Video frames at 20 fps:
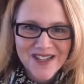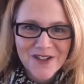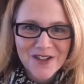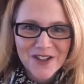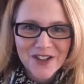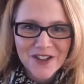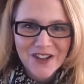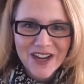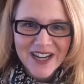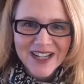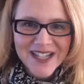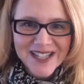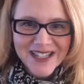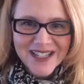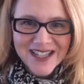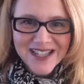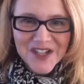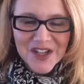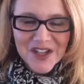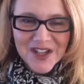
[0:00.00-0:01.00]
So
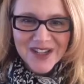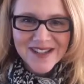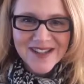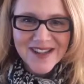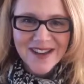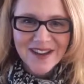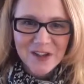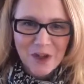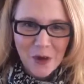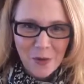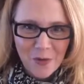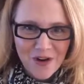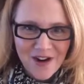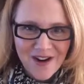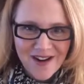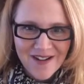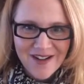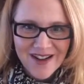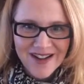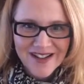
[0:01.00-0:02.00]
congratulations on your
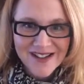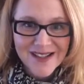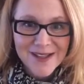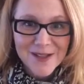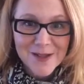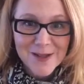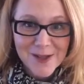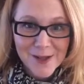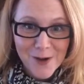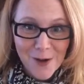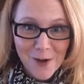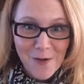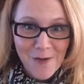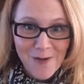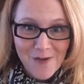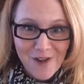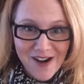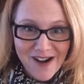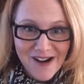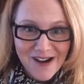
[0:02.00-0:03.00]
progress so
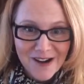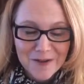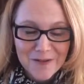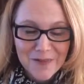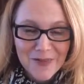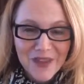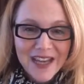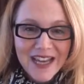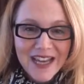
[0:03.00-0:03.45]
far.